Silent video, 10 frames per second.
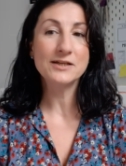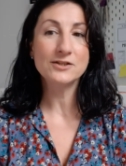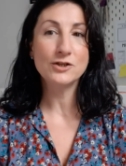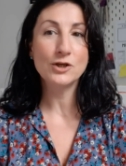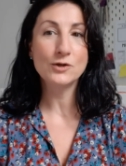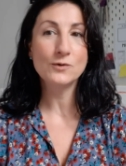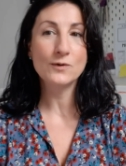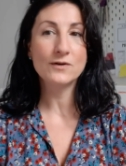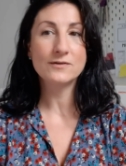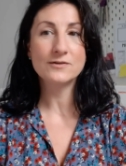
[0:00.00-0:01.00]
You
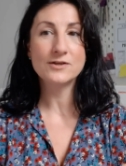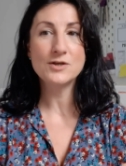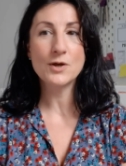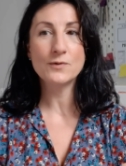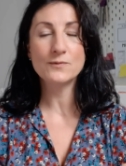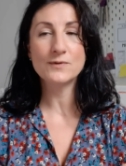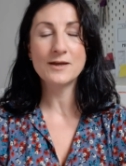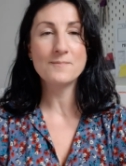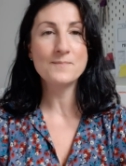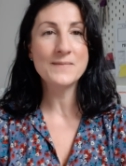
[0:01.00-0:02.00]
know,
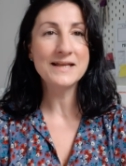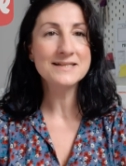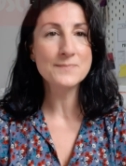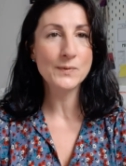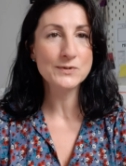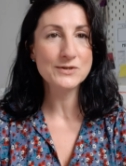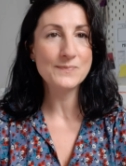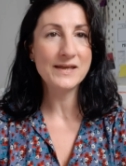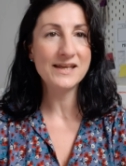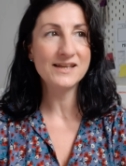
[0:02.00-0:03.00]
it means more to
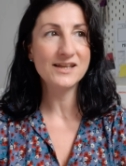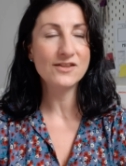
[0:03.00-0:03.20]
me